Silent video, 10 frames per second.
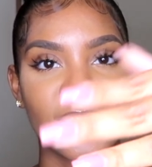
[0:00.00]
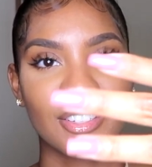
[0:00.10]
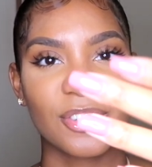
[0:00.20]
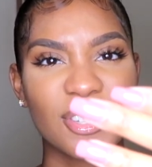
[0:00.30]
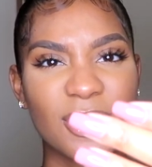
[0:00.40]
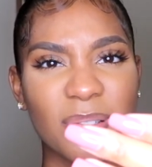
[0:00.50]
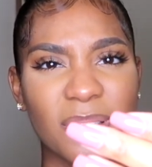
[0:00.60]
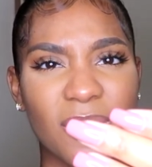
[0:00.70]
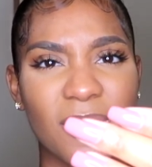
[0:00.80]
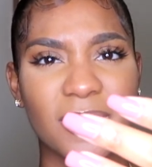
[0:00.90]
they're just so
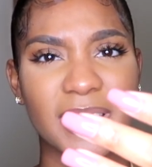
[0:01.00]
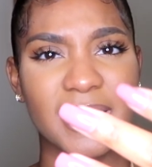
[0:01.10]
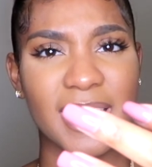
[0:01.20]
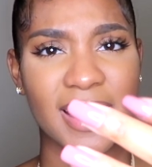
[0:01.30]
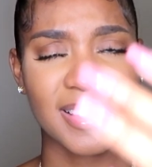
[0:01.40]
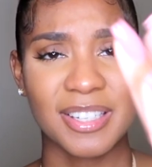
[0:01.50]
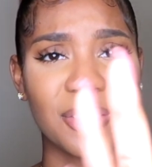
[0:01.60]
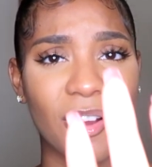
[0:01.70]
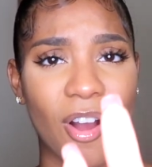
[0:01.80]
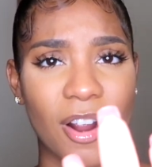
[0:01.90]
long and nice.
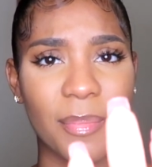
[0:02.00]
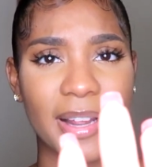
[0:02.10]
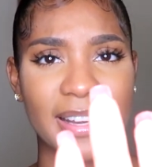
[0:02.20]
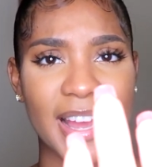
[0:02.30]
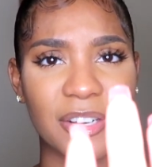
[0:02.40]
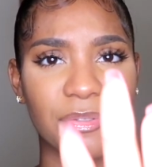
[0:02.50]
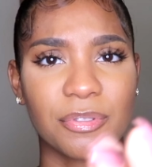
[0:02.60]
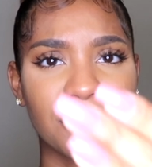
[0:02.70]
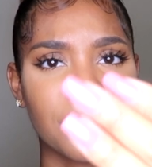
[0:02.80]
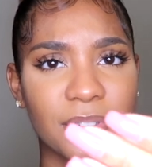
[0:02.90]
These are my
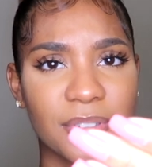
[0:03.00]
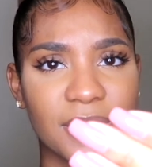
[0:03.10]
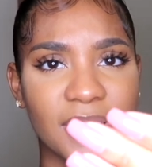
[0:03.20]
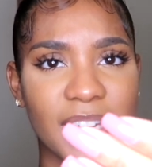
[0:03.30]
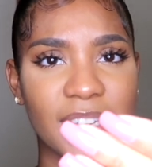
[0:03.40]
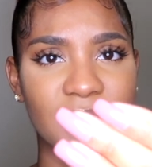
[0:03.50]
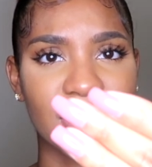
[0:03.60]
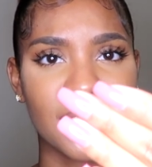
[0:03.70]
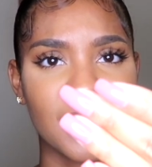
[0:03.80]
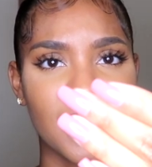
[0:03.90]
natural length
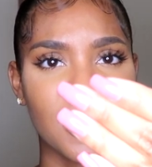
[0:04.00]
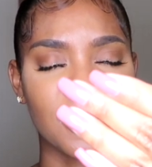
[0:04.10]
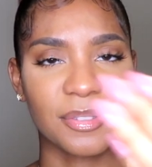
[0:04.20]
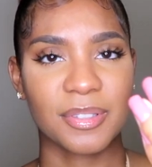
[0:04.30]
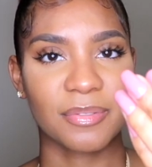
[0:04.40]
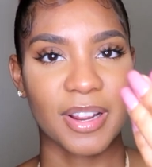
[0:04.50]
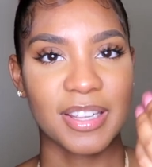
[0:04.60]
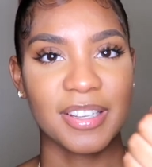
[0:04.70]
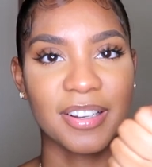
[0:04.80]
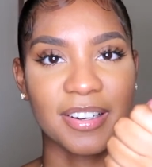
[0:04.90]
nails right
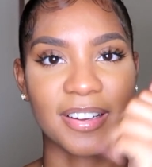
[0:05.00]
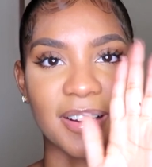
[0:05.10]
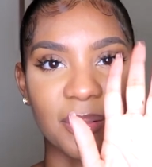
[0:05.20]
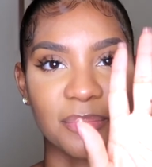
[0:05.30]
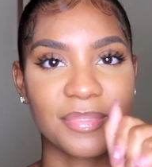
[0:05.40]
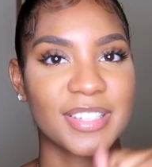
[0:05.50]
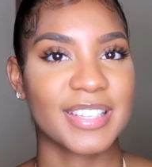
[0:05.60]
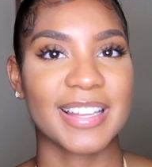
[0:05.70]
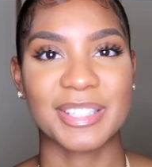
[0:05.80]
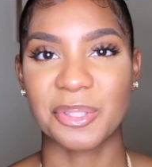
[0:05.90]
here.
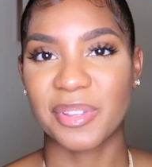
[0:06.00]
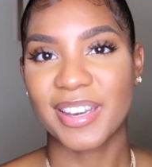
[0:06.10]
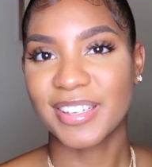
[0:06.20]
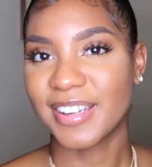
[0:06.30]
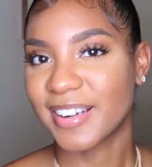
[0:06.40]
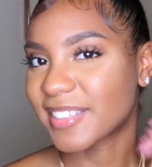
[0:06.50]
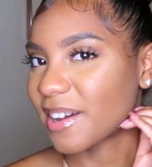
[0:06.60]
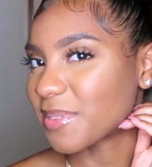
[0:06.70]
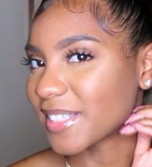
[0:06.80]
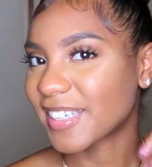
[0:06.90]
Just had to throw that in there because I
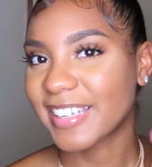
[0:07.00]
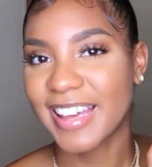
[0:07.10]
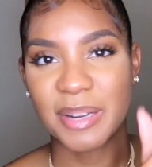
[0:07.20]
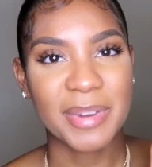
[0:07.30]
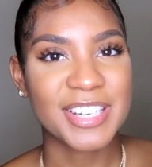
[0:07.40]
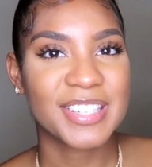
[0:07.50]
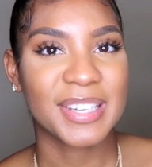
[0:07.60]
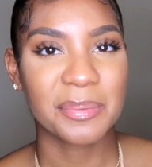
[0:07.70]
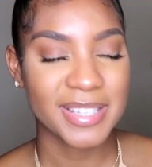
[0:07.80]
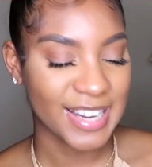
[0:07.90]
was looking at them. I just
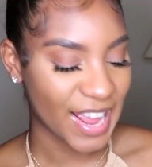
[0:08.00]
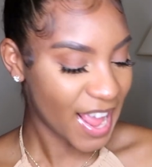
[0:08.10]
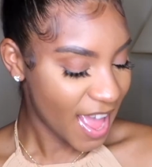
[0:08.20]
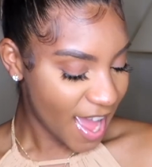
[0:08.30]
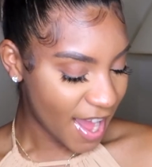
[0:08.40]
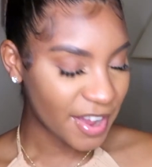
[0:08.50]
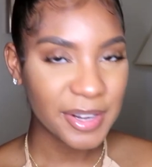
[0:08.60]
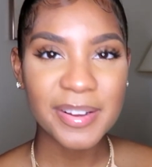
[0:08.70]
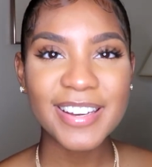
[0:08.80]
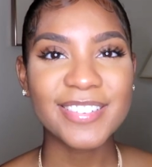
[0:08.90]
did them today.
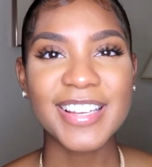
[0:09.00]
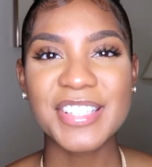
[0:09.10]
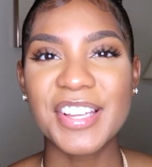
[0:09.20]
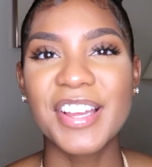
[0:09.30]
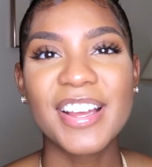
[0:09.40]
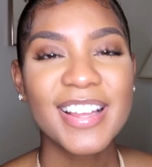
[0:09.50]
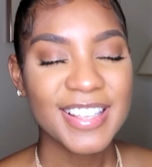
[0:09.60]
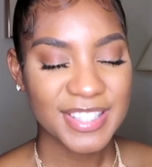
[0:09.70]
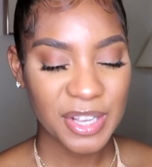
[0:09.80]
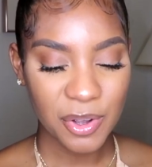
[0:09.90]
Anyways,
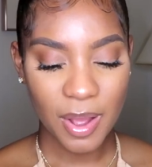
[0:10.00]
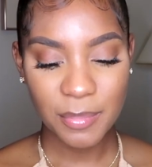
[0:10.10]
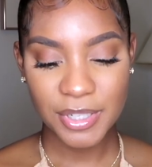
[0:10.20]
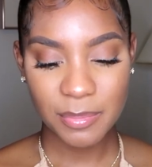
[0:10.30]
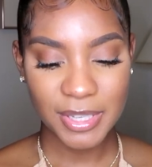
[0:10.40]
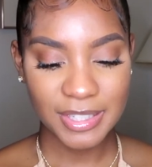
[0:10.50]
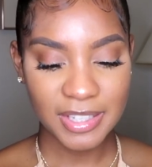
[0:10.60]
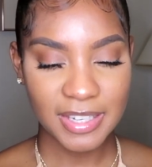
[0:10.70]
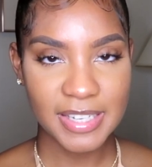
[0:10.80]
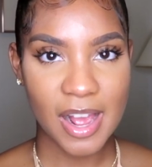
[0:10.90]
so I'm gonna be
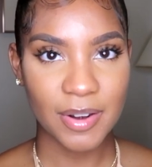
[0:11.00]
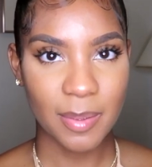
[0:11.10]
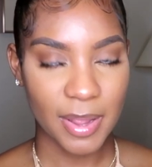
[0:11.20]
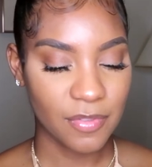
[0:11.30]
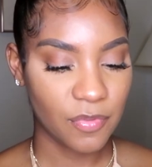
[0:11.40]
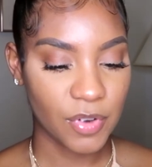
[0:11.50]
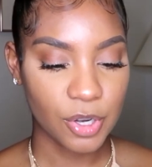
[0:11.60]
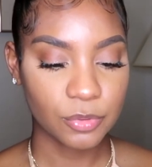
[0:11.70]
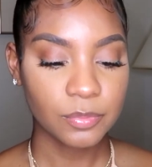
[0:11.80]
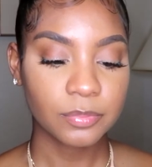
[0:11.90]
looking down at my
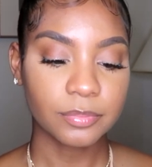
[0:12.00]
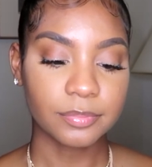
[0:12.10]
phone